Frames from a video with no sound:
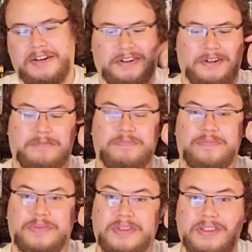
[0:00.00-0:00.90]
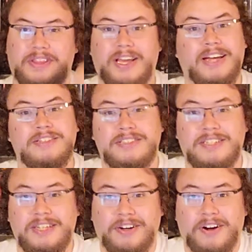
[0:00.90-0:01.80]
Um, the S
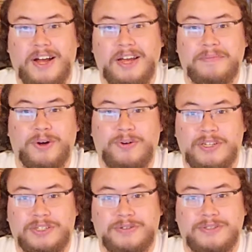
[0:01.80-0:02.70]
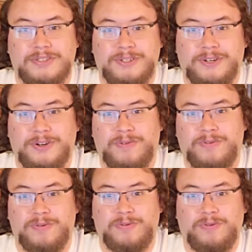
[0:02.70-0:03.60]
tier I am going to
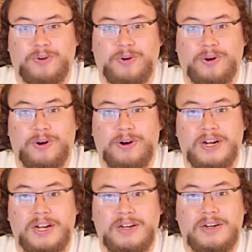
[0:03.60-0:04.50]
reserve for